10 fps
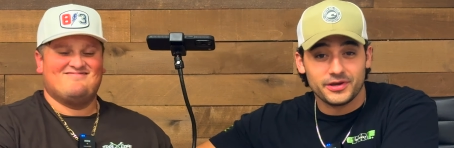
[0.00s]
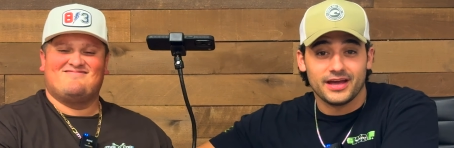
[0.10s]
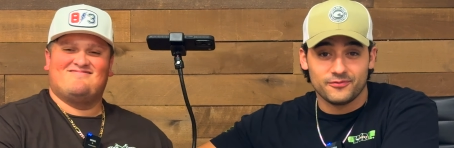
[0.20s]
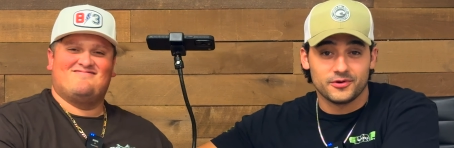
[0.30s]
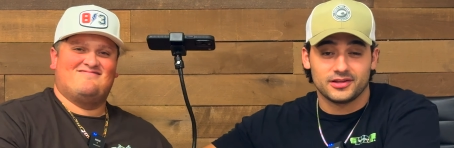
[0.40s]

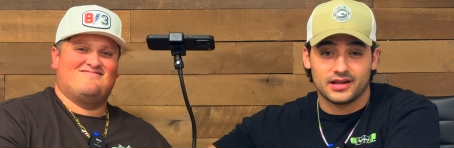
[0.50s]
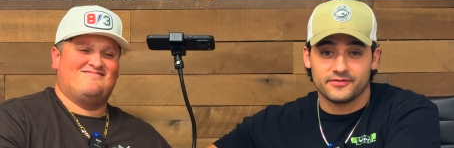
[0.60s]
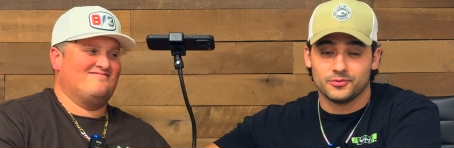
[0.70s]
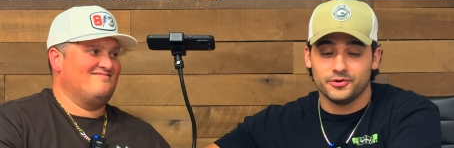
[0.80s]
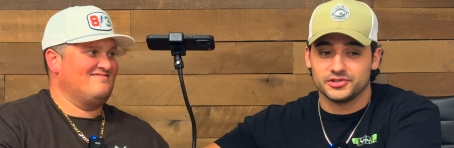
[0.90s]
Speaker 1: have won a lot
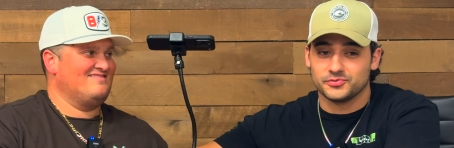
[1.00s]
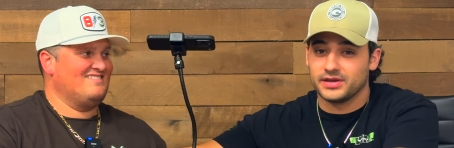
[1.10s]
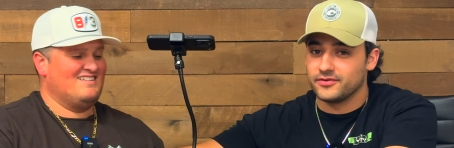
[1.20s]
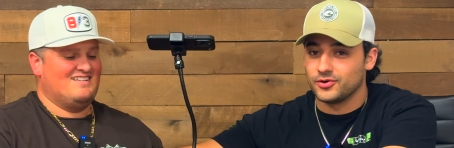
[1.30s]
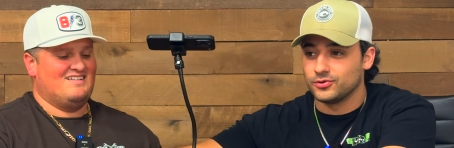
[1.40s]
of awards.
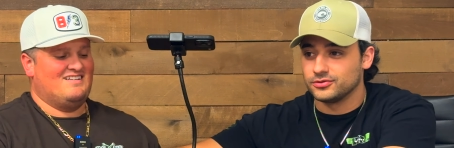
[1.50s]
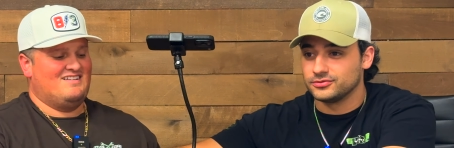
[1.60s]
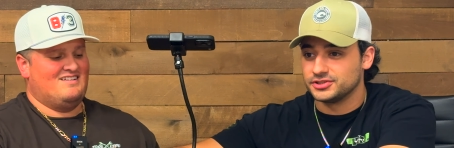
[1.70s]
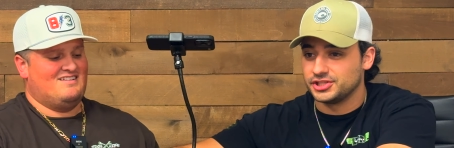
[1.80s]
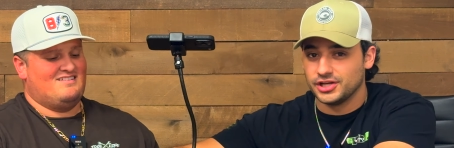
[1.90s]
We have a
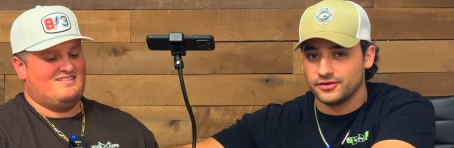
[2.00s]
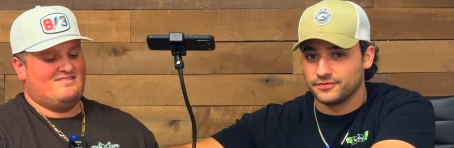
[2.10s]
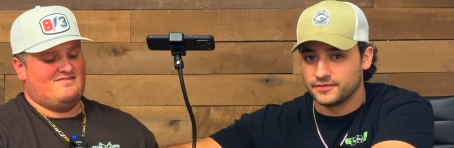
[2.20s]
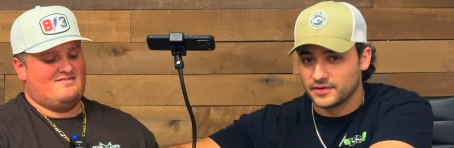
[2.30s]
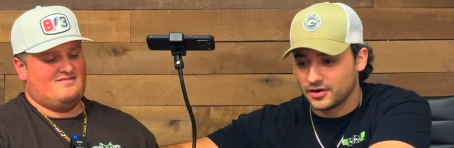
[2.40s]
whole
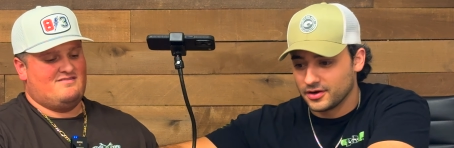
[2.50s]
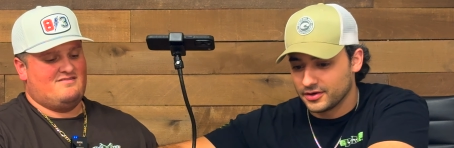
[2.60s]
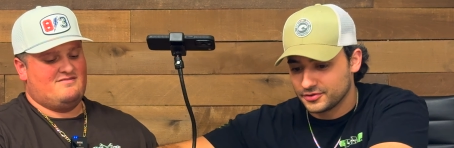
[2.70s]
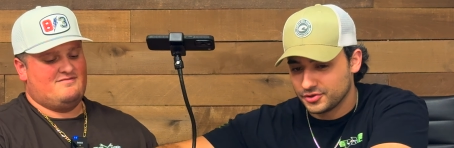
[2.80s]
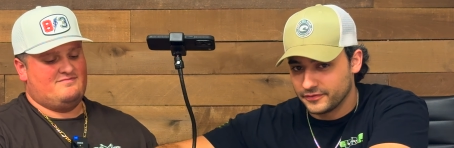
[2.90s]
shelf of
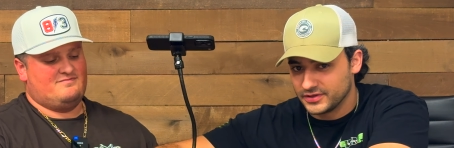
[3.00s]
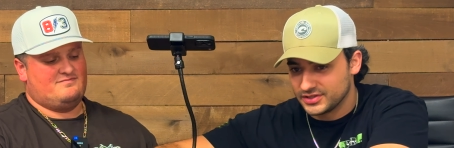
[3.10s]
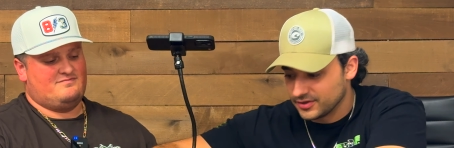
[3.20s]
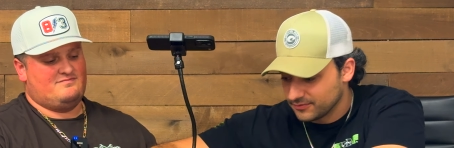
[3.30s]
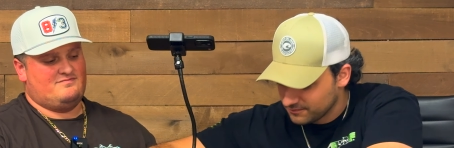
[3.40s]
our
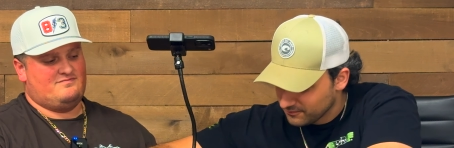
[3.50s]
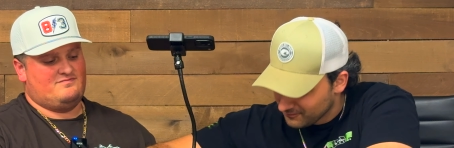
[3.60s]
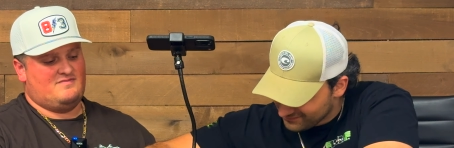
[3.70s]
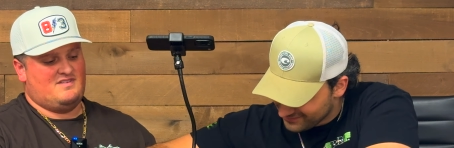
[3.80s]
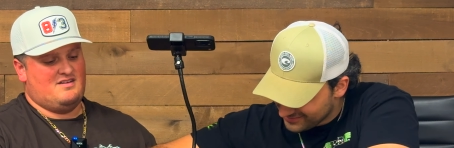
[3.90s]
trophies here.
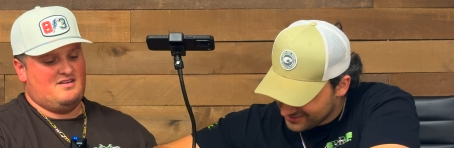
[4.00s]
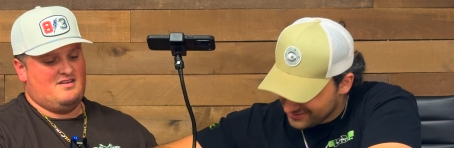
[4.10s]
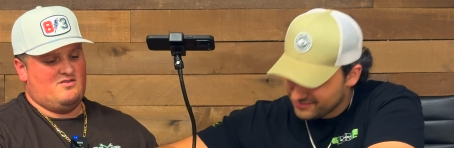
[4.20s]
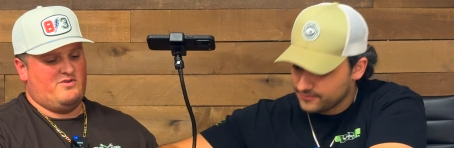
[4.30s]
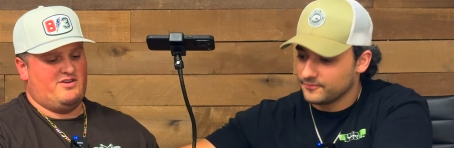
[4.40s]

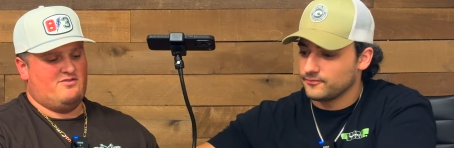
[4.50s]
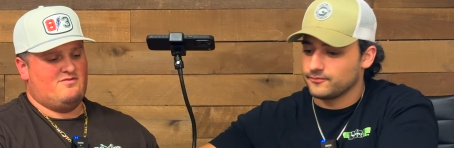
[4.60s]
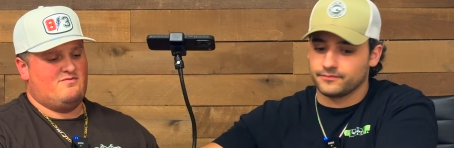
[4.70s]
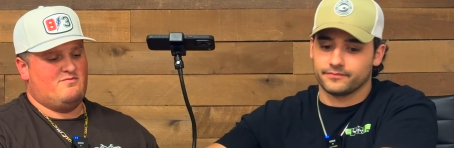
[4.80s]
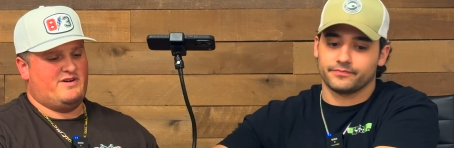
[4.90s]
Speaker 2: We
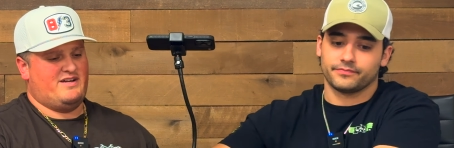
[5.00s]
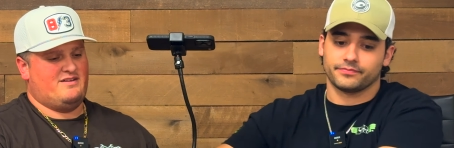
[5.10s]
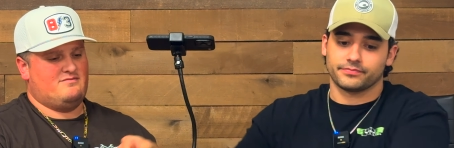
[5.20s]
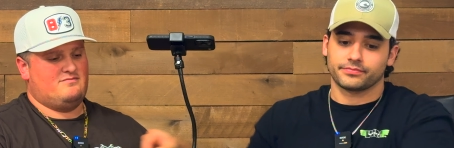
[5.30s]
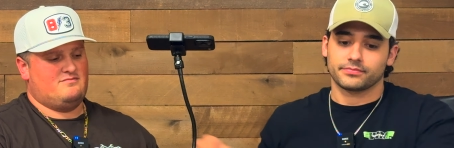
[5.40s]
do,
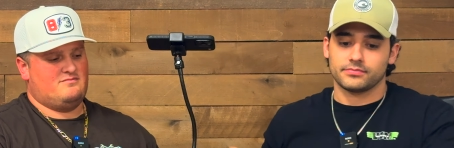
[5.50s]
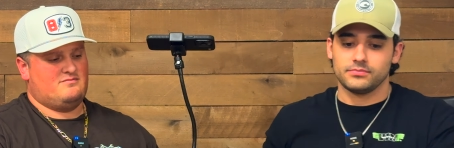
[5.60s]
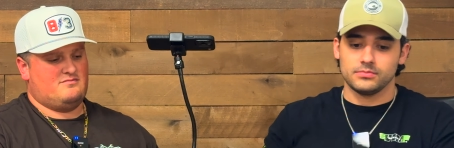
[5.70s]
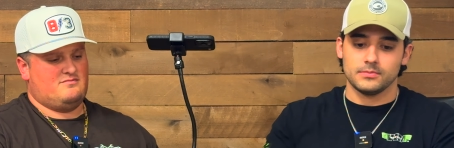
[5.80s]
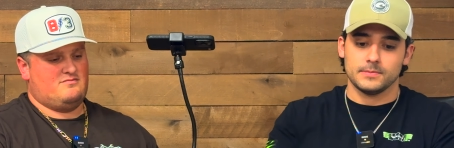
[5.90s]
but
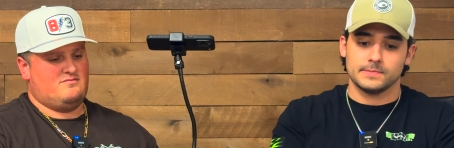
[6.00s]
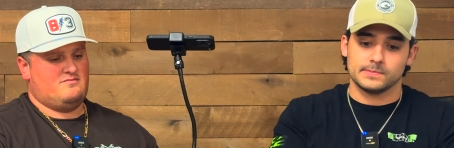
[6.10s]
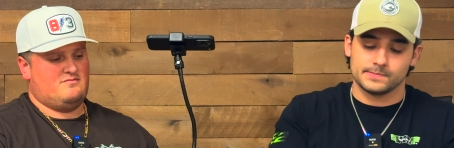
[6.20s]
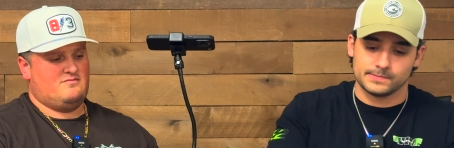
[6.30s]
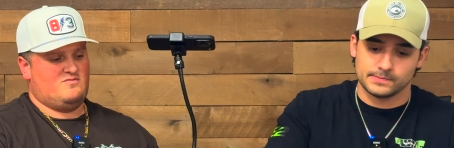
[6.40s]

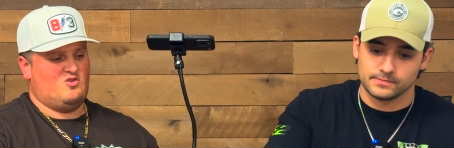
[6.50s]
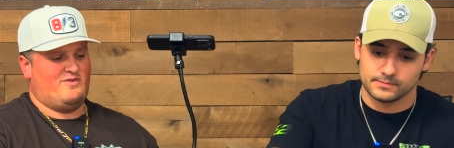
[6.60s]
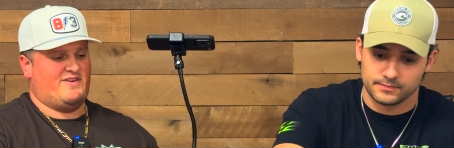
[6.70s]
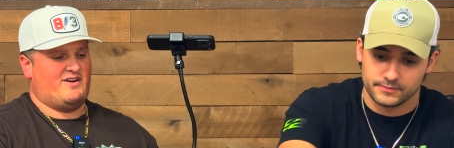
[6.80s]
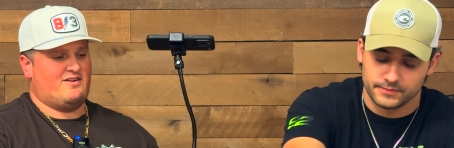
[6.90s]
to
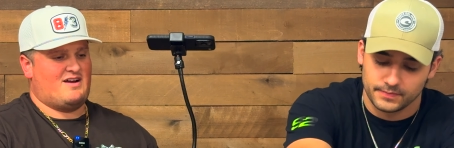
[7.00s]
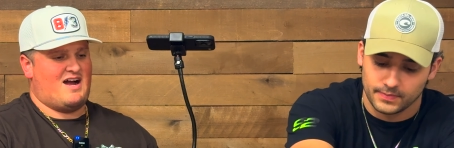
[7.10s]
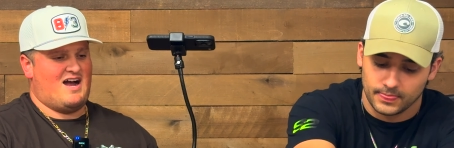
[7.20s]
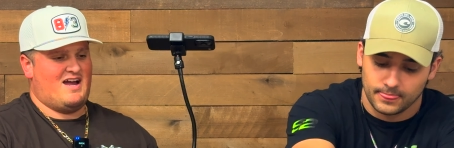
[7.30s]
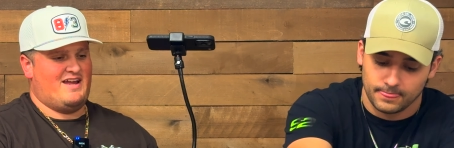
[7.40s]
be fair,
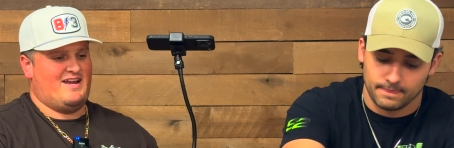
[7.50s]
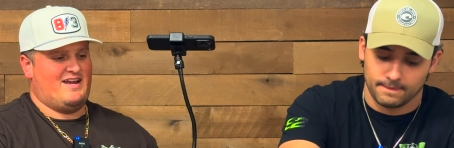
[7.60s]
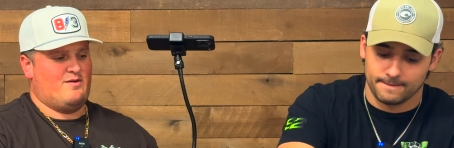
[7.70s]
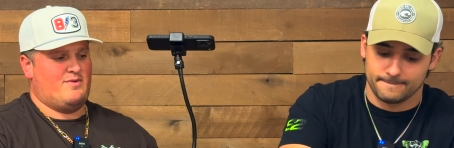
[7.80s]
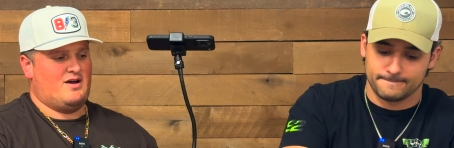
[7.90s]
I
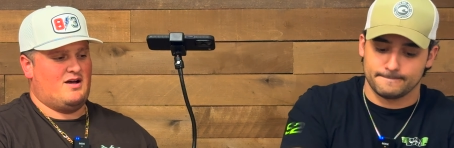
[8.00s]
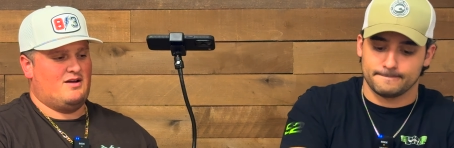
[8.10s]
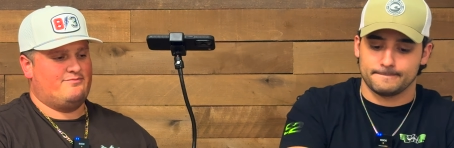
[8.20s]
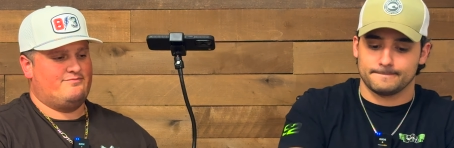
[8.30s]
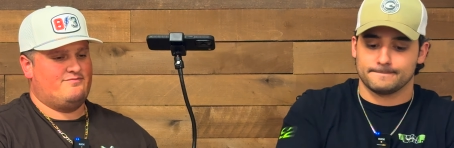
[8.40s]
am.
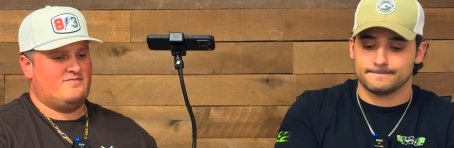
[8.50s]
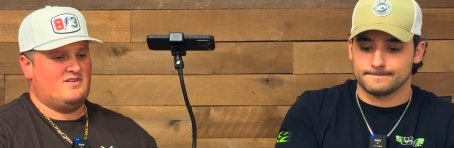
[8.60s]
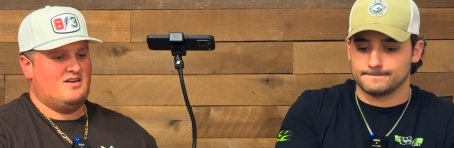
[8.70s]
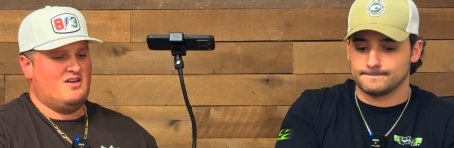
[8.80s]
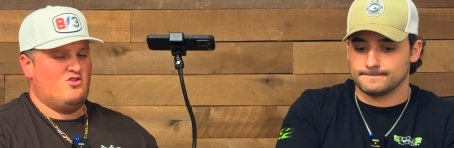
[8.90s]
Uh,
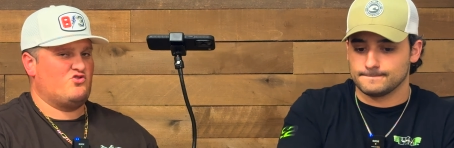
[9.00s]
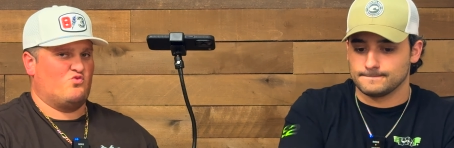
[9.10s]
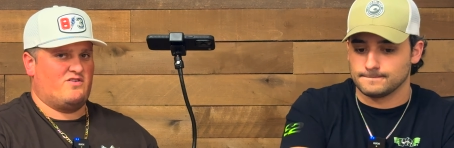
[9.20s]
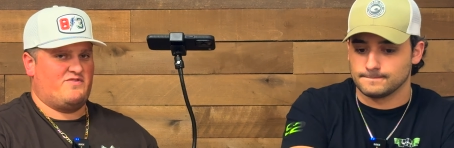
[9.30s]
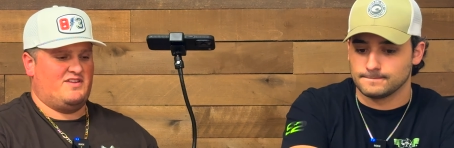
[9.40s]
there's a
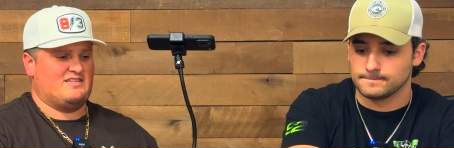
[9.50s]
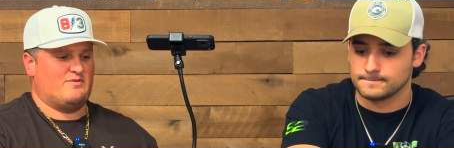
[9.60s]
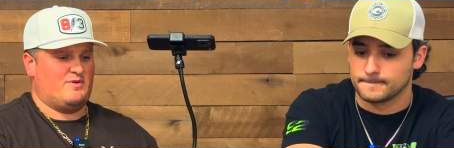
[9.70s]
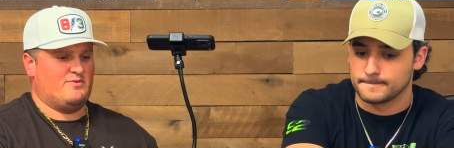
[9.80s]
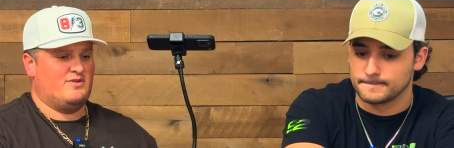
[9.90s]
word for these
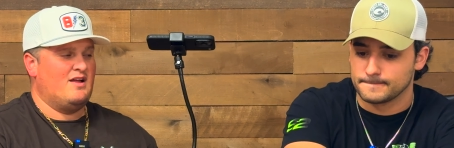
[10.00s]
type of people,